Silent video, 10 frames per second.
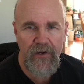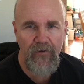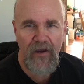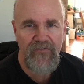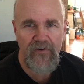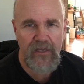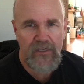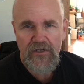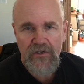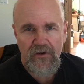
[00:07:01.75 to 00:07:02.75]
rifle he
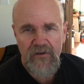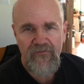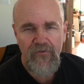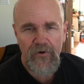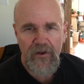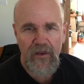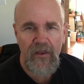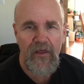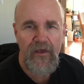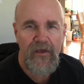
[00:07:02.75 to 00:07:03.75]
just couldn't afford it.
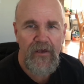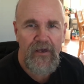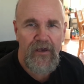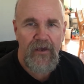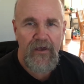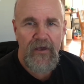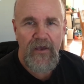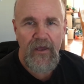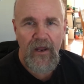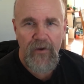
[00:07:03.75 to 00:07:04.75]

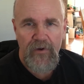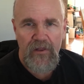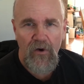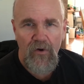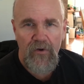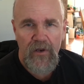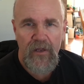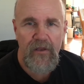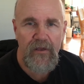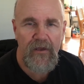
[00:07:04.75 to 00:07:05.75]
And I reload
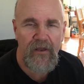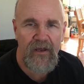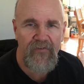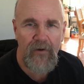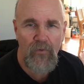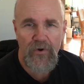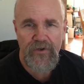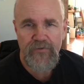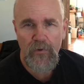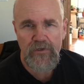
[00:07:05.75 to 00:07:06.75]
and I've got more
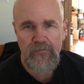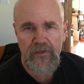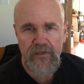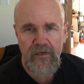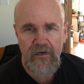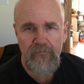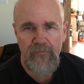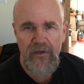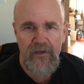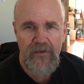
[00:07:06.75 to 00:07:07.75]
disposable income.
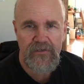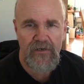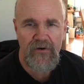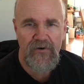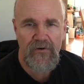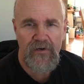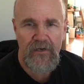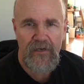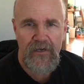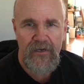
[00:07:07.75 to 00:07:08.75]
So
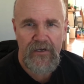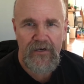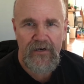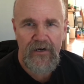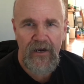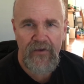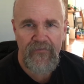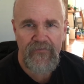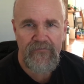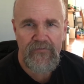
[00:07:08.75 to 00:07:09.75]
I've
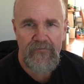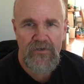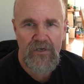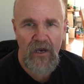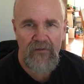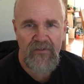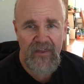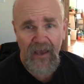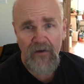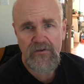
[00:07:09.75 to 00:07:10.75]
shot
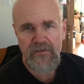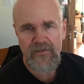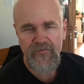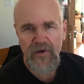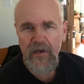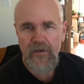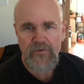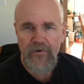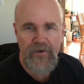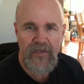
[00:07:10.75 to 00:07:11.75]
thousands of rounds
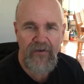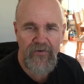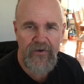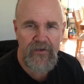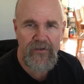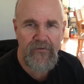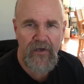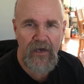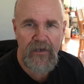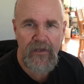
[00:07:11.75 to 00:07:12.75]
where he never could do
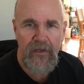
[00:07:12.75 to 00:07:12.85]
that.